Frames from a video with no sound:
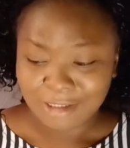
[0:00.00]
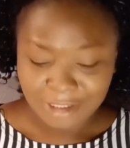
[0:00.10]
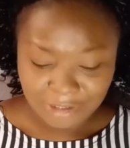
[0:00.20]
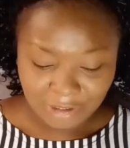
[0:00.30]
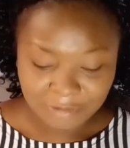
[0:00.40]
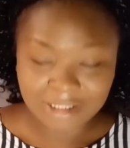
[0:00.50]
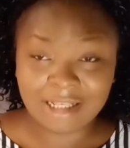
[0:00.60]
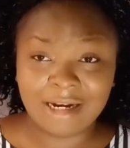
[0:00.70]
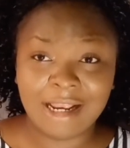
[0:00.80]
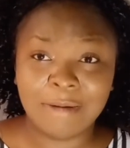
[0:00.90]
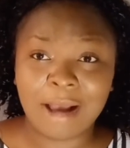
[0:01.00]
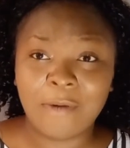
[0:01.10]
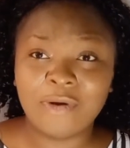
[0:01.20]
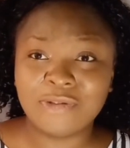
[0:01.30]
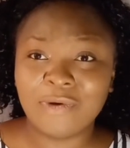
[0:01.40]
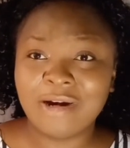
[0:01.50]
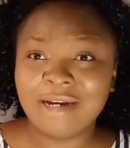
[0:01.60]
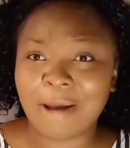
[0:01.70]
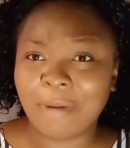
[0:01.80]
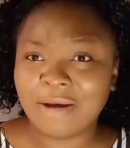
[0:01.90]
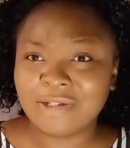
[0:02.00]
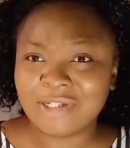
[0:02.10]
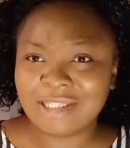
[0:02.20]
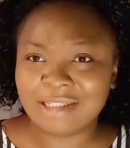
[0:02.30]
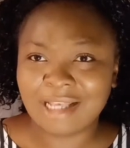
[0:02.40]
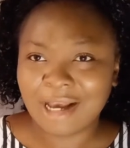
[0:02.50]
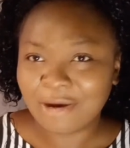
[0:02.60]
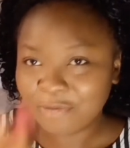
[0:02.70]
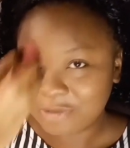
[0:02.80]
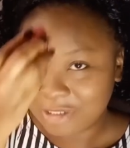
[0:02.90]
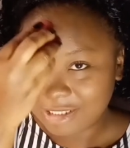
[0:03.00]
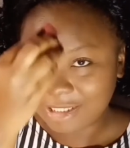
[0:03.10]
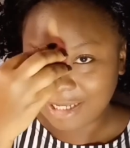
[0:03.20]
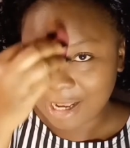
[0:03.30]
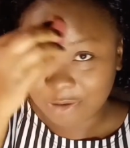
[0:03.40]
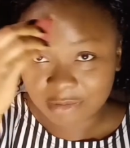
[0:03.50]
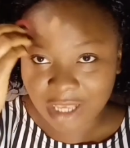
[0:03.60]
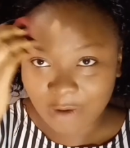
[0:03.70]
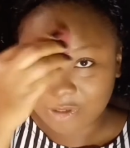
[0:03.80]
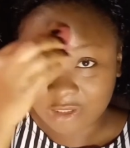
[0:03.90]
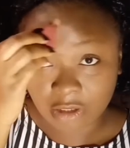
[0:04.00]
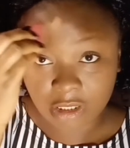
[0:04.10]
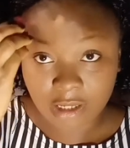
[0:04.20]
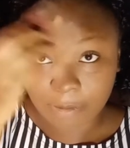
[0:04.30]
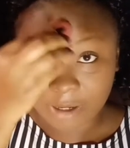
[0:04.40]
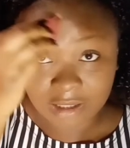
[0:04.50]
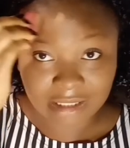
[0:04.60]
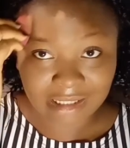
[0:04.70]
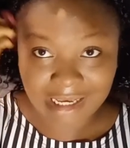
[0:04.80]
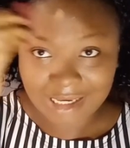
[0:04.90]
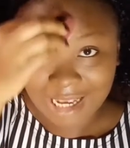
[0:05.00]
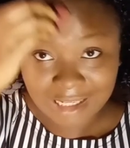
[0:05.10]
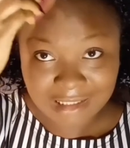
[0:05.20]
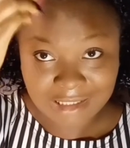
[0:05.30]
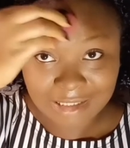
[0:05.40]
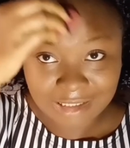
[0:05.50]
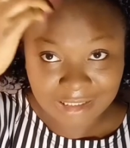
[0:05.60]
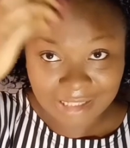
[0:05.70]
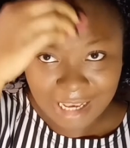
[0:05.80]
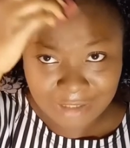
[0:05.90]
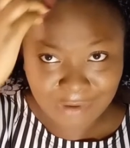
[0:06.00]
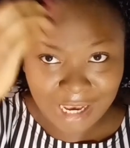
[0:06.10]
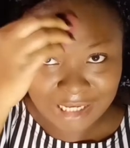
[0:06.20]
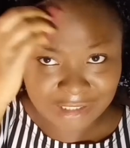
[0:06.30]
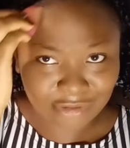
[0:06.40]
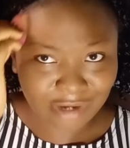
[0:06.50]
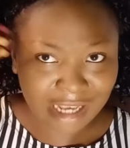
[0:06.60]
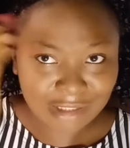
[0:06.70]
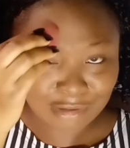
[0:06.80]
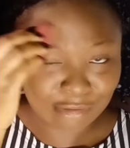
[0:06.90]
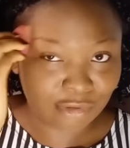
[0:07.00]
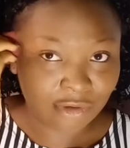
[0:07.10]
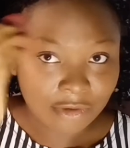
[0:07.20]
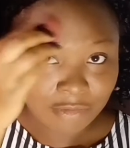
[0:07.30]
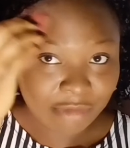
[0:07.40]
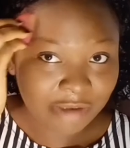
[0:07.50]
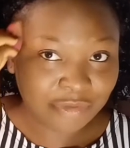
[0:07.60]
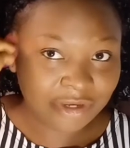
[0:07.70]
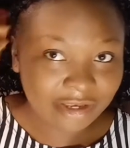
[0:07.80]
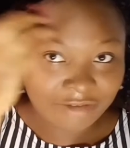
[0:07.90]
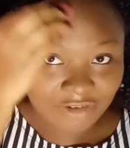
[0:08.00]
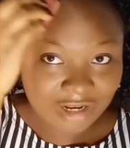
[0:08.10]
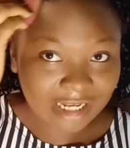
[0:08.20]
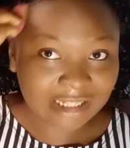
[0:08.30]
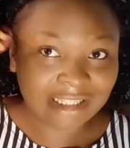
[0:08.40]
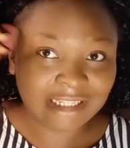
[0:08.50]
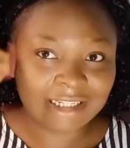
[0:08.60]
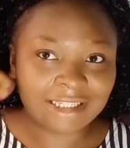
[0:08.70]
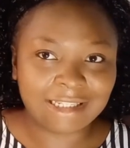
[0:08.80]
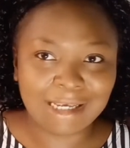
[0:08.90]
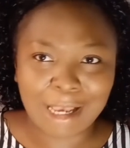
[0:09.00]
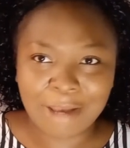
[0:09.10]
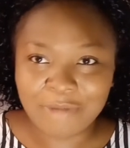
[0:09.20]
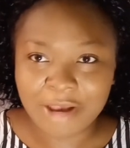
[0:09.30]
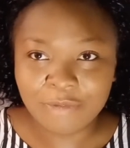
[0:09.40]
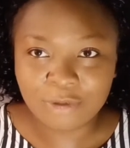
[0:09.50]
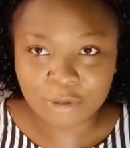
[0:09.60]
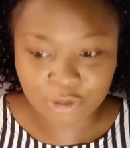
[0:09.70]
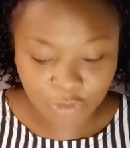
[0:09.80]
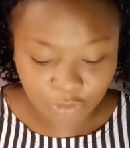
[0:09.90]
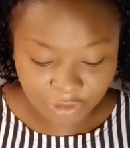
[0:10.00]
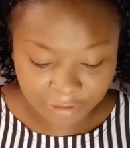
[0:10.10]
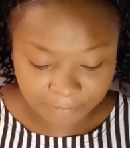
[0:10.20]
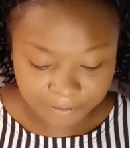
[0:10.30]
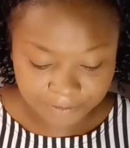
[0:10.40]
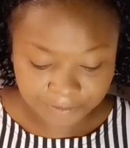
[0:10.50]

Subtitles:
He told me that I was worrying about nothing. That the thing I was talking about, that he can't see it. That's why he's trying to, maybe if others see it, they can be able to show him.